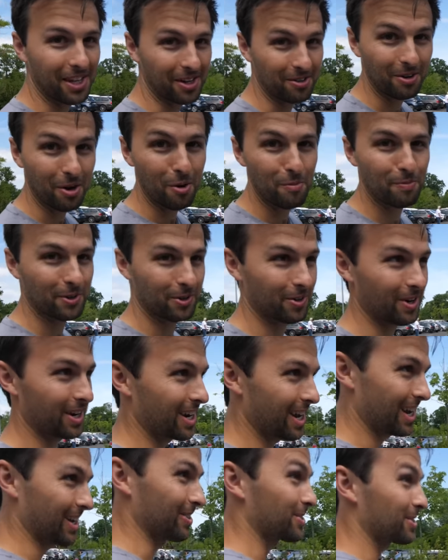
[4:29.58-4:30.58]
that are open right
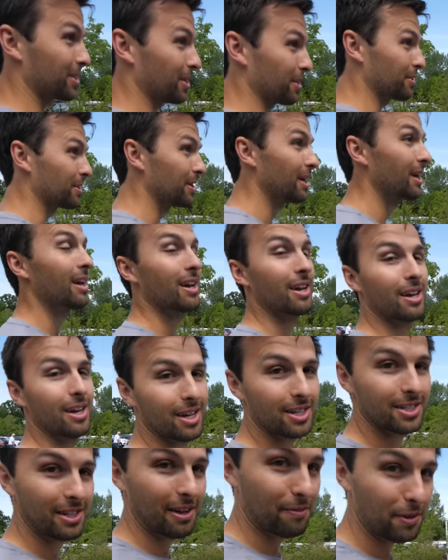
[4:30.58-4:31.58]
now, so
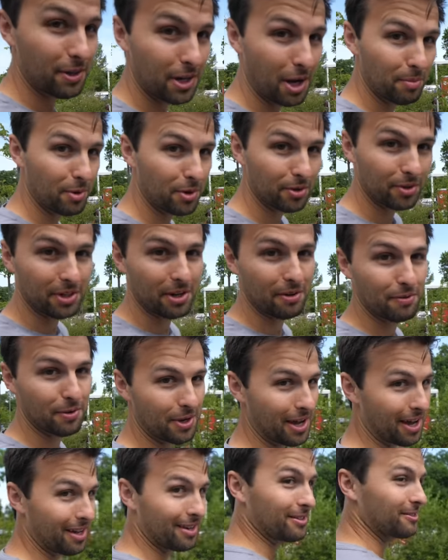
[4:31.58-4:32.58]
definitely come early if you
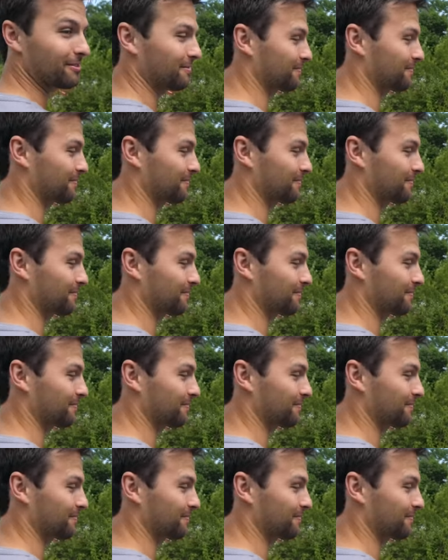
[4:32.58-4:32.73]
can.